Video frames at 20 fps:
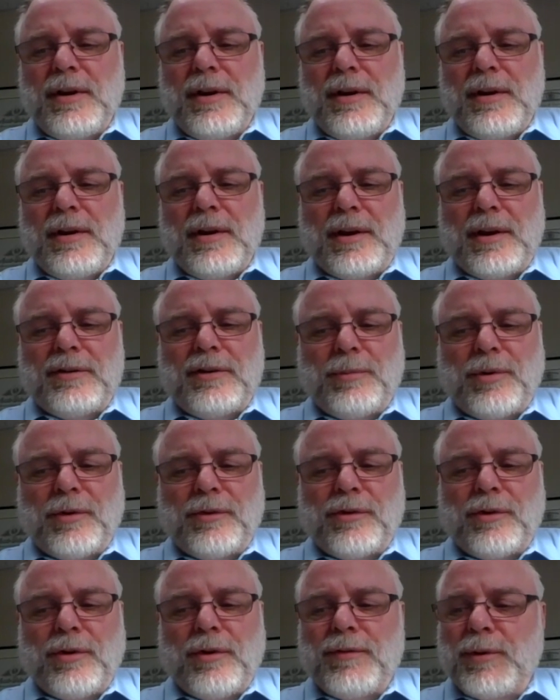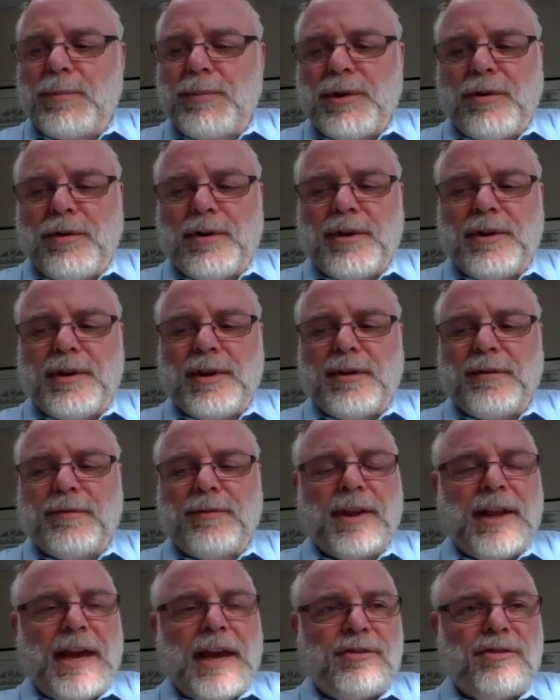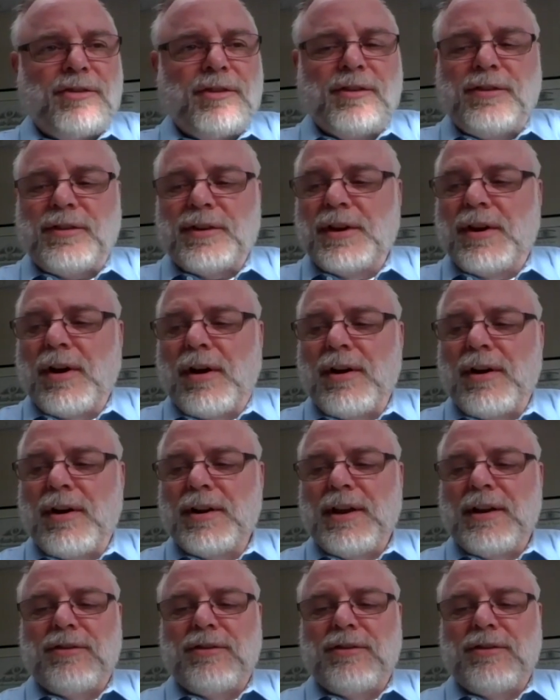uh, to preserve the purity of elections and guard against